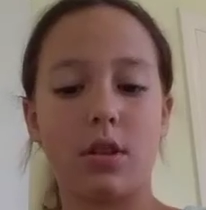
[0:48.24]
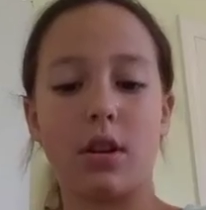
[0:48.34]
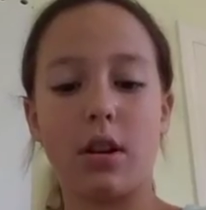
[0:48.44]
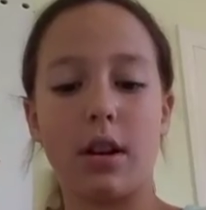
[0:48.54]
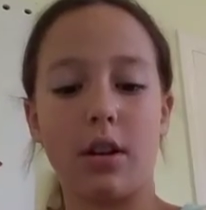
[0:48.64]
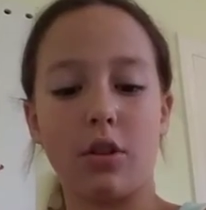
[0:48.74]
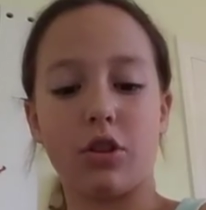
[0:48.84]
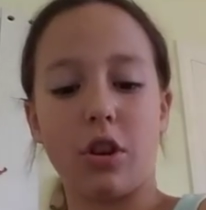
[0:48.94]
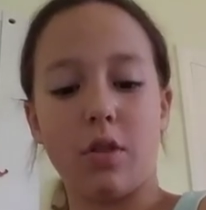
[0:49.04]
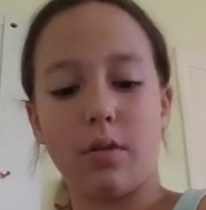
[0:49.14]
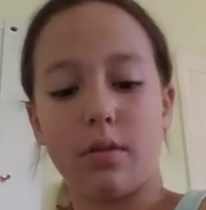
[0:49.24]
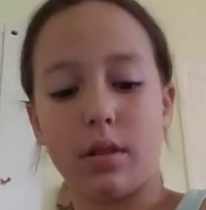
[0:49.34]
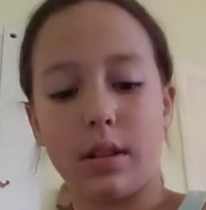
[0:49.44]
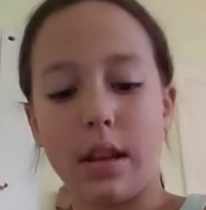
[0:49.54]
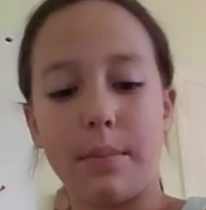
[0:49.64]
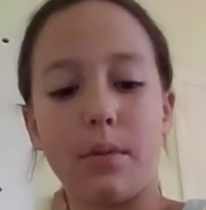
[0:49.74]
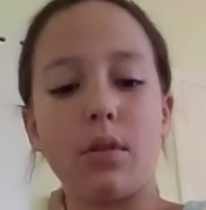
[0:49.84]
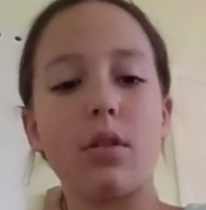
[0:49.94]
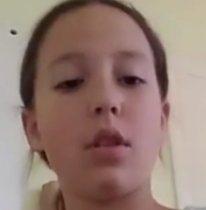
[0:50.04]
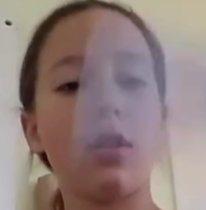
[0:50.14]
Here, here, I'll show you
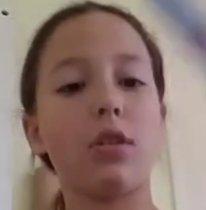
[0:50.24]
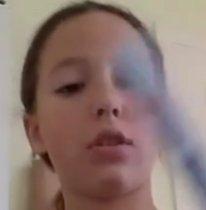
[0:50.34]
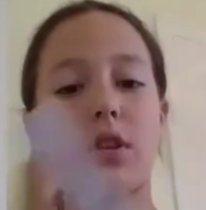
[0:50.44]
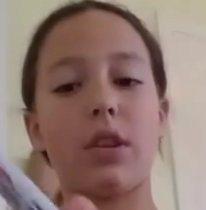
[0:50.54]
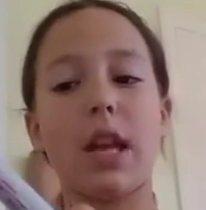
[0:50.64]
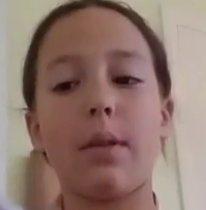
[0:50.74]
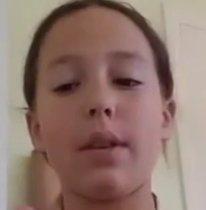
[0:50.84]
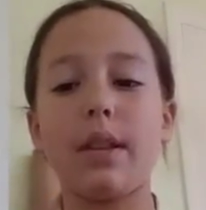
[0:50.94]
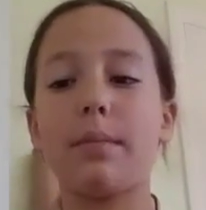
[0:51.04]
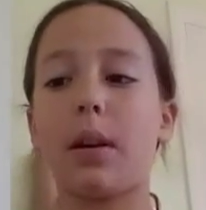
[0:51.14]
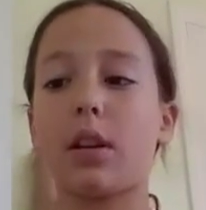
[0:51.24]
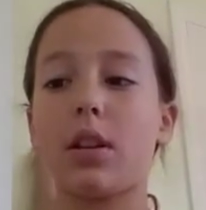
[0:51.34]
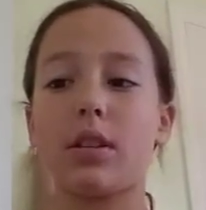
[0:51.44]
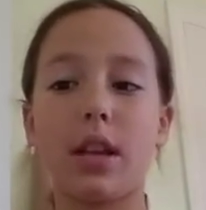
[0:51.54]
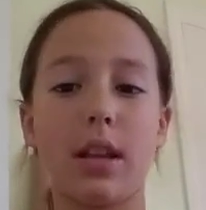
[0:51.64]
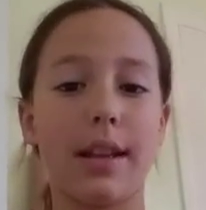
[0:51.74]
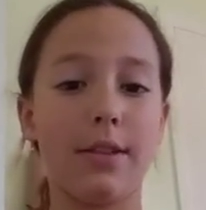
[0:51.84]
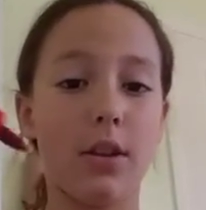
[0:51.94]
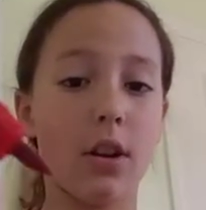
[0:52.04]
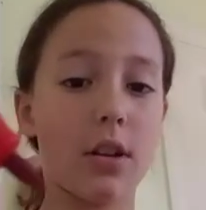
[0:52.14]
exactly. So if you take one of these markers and like
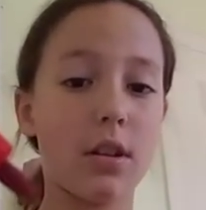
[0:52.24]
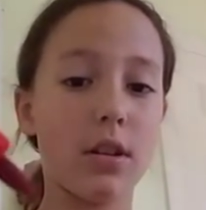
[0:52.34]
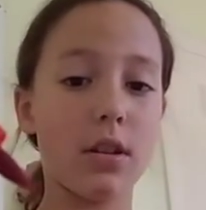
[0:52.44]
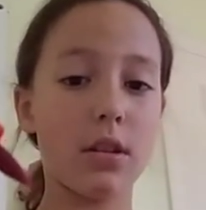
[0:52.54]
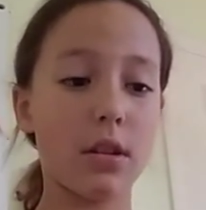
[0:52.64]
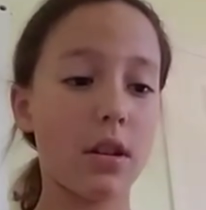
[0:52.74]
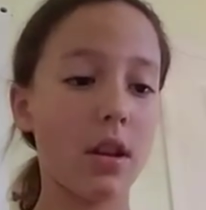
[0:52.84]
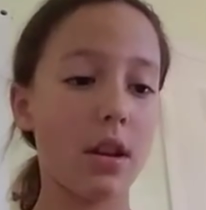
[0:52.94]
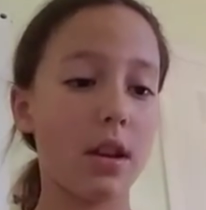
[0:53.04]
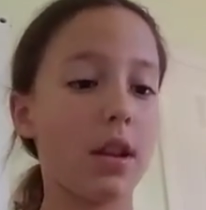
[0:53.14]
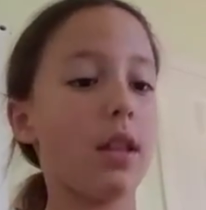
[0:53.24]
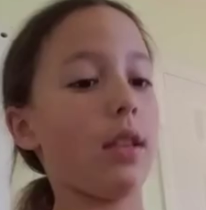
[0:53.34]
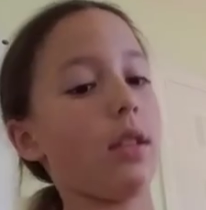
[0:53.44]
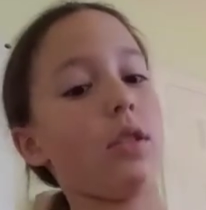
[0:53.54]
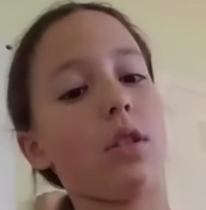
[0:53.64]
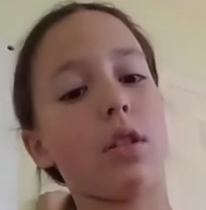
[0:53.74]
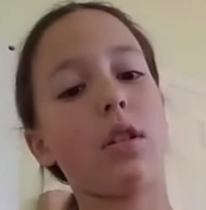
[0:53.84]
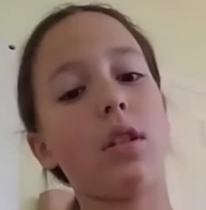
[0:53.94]
look, and, like look